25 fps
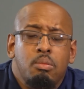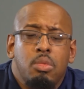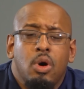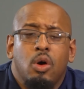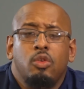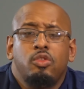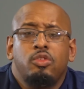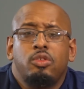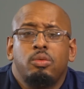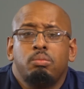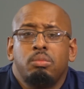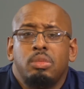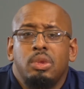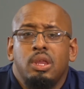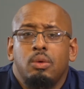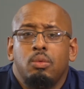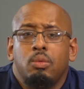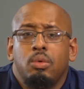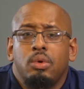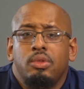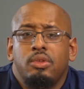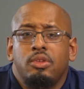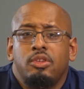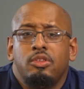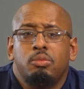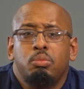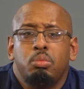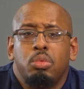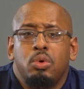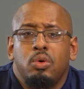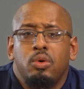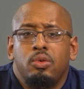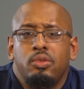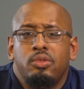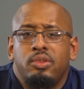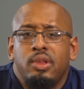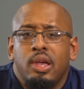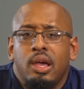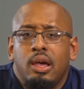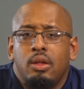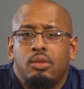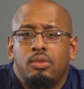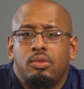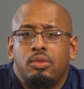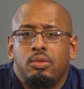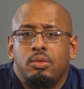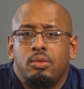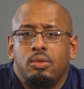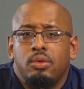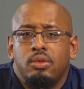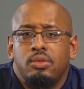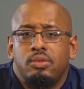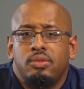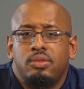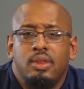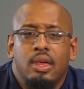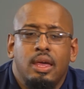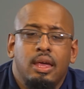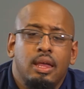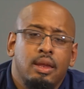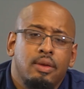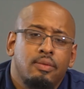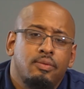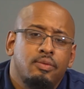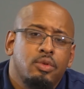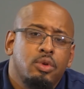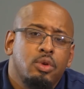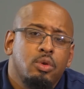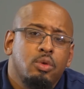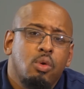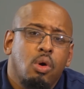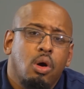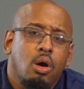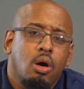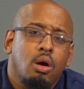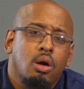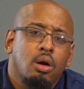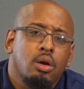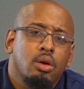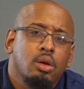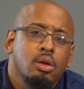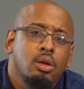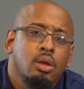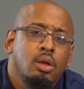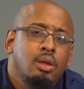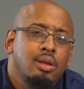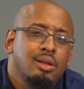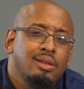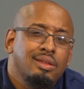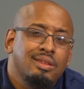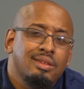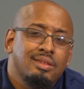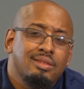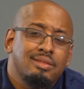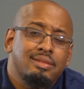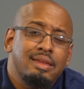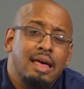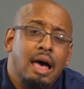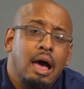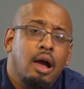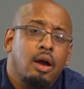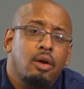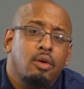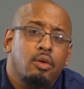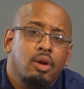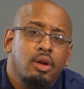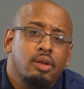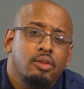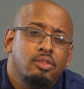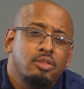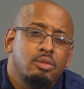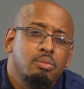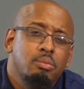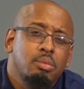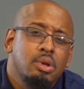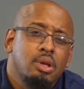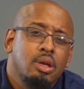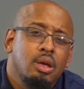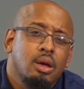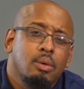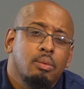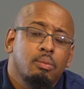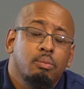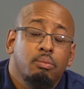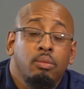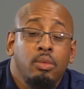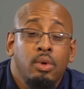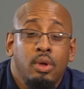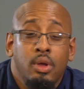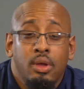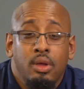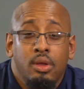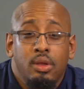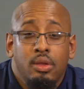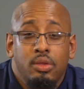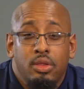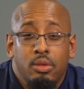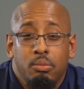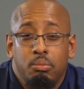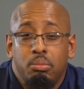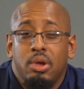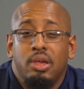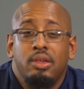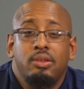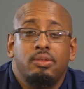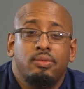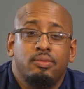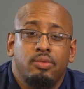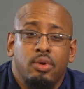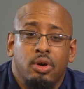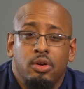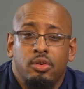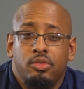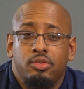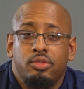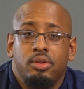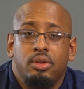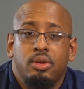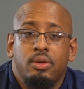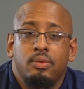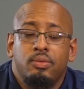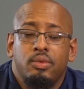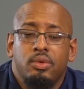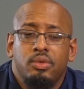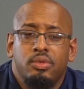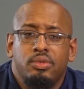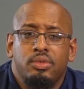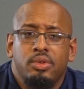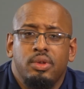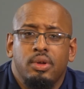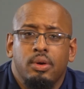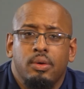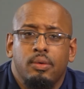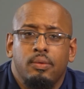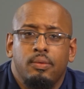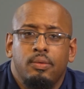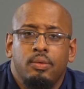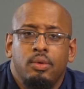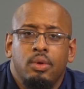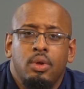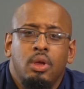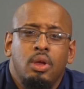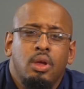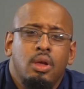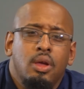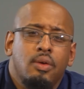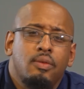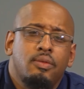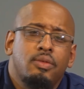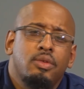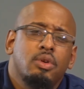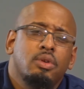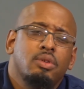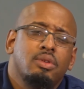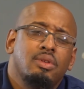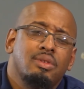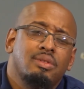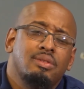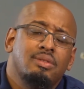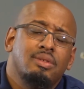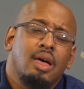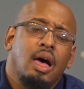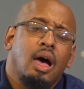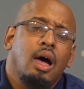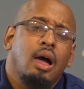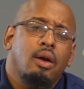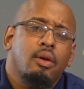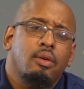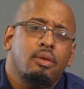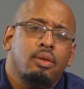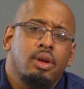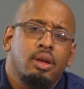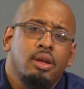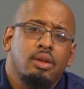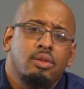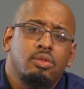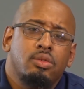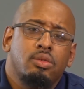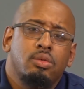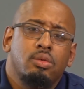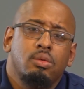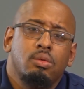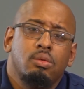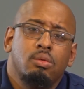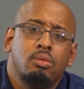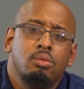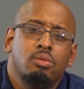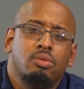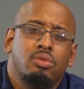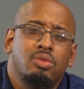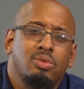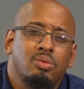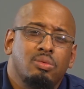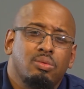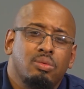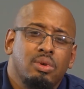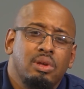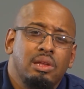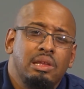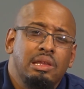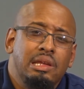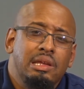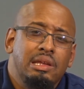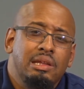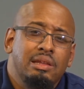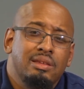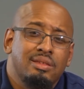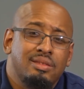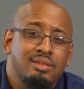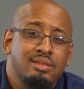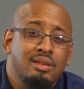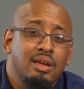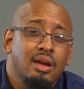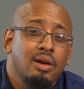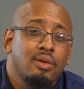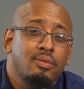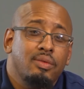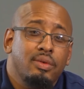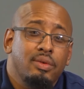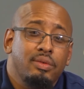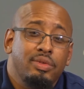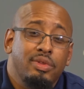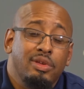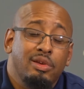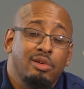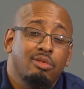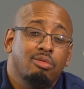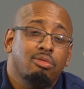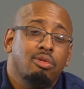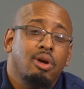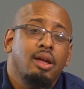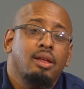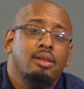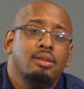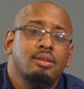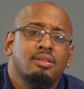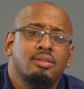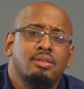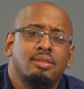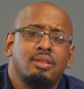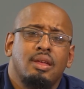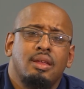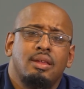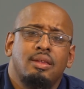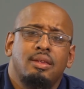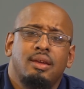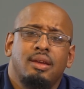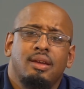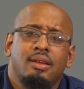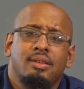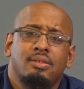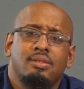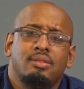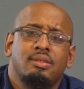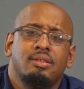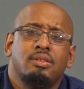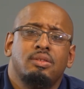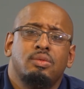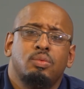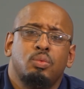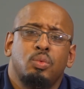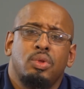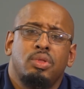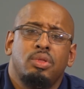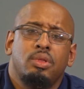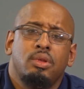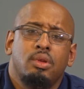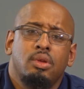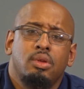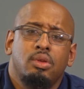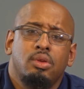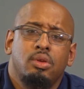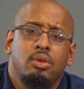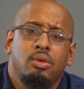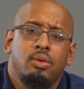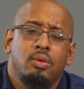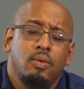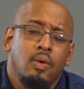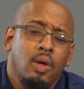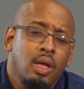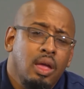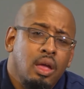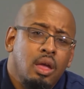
But ultimately, what this boils down to is that if you are desiring to become the best version of yourself, if you're desiring to really discover the greatness that exists within you,